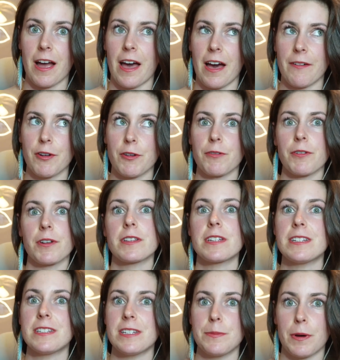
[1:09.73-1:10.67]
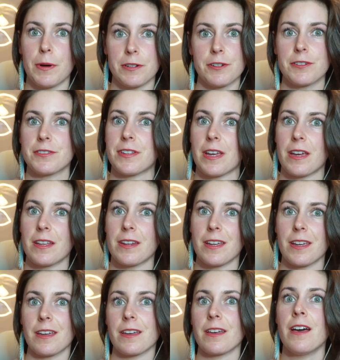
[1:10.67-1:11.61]
I have a really deep
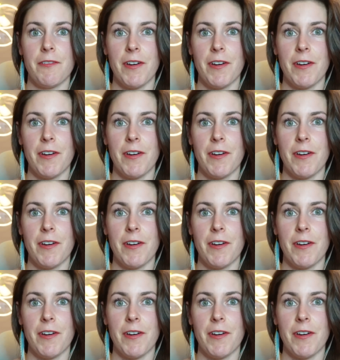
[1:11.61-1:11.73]
understanding